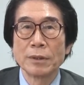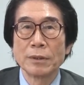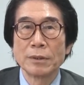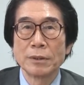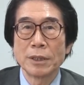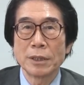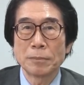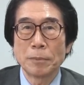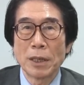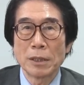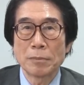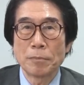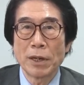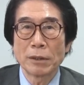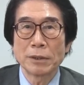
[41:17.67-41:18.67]
These
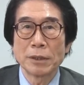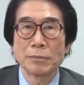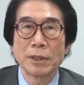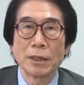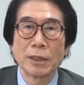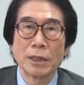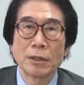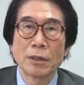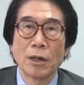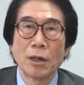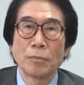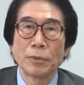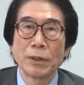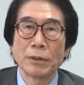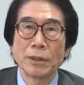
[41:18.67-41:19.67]
perspectives are
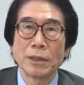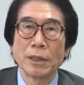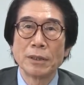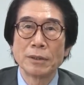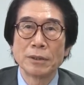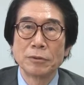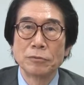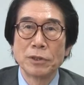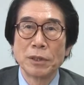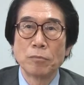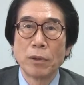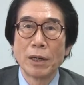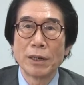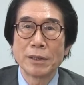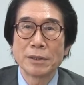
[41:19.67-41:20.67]
incorporated in the
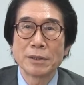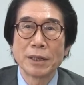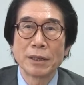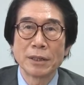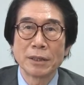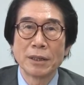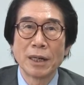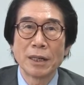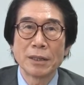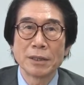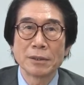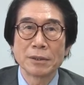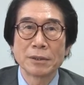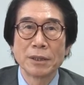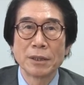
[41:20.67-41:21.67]
revised
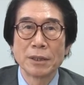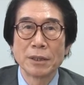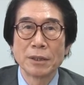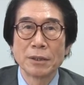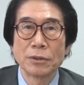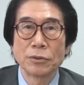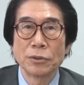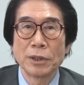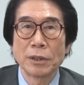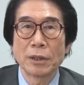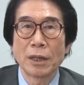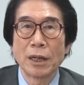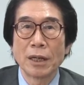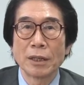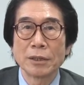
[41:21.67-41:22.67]
guidance to
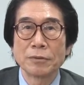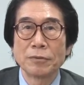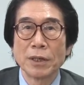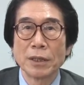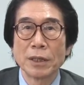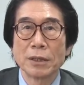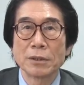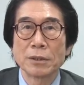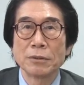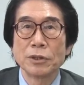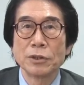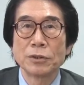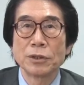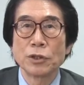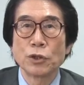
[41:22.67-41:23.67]
encourage financial
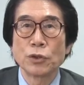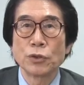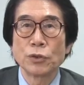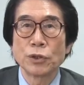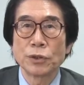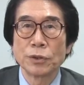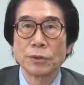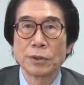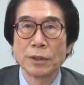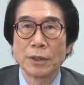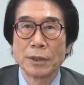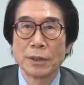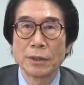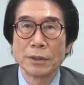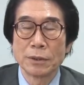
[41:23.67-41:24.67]
institutions
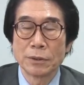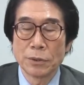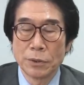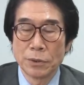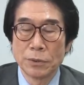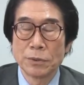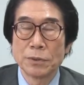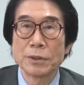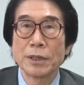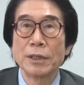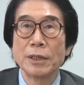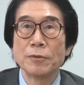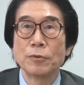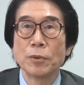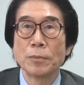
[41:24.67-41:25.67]
to use
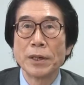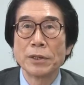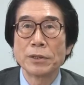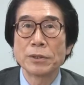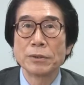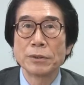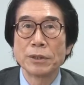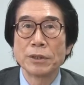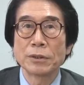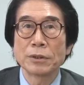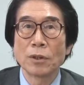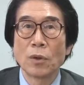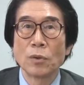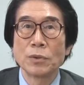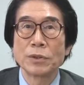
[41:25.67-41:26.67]
the information
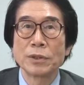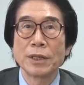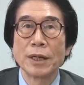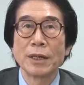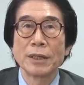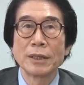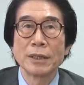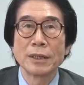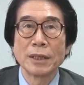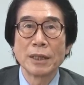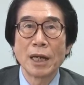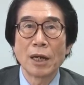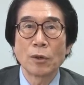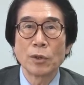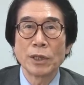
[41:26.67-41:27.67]
disclosed
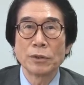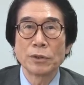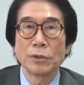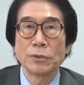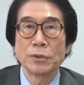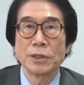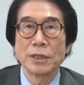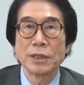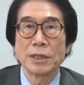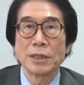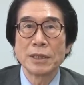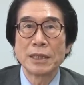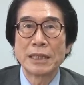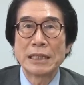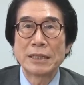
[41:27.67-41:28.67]
according to the
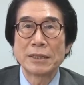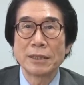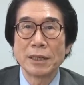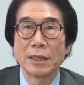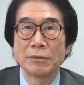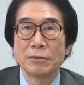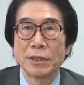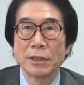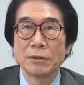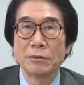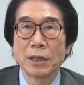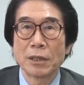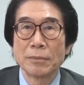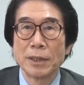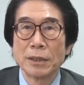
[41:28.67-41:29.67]
TCFD
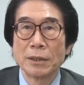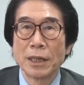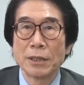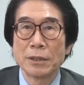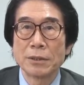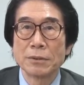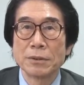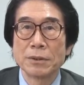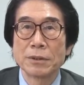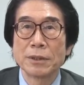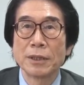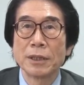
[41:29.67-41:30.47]
recommendations